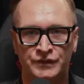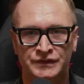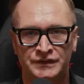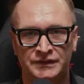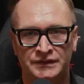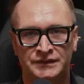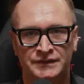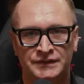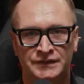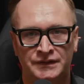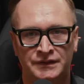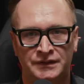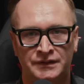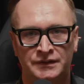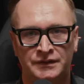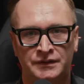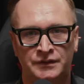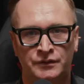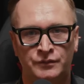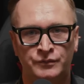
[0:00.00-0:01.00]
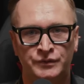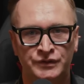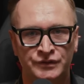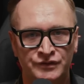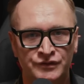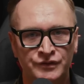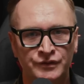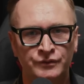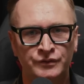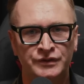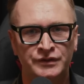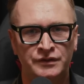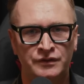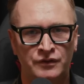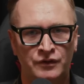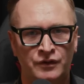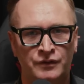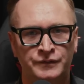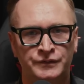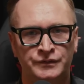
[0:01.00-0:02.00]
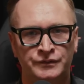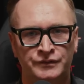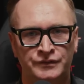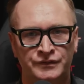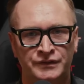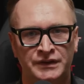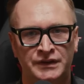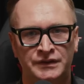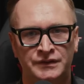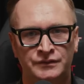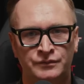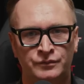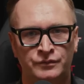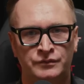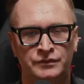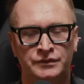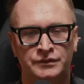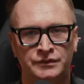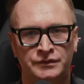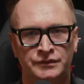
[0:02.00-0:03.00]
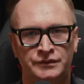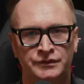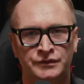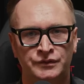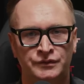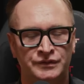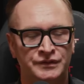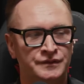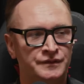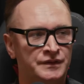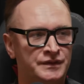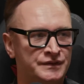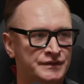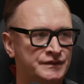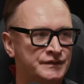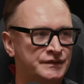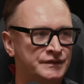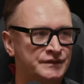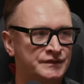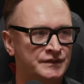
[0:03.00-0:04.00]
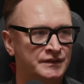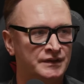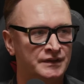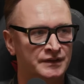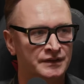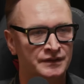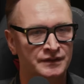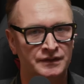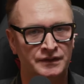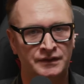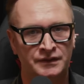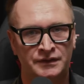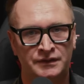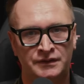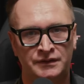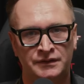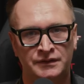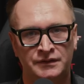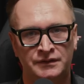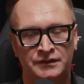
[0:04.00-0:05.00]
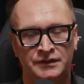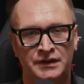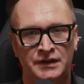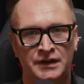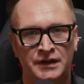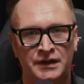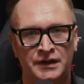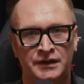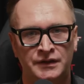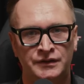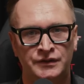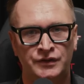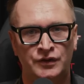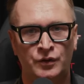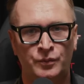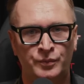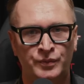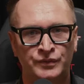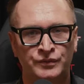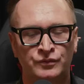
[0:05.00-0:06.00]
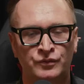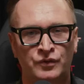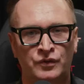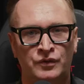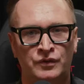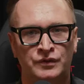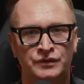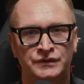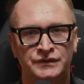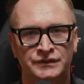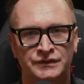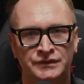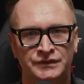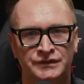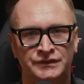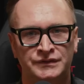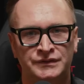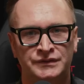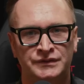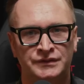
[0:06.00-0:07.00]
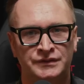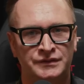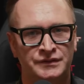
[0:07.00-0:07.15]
that we truly love to create universes, and the open world is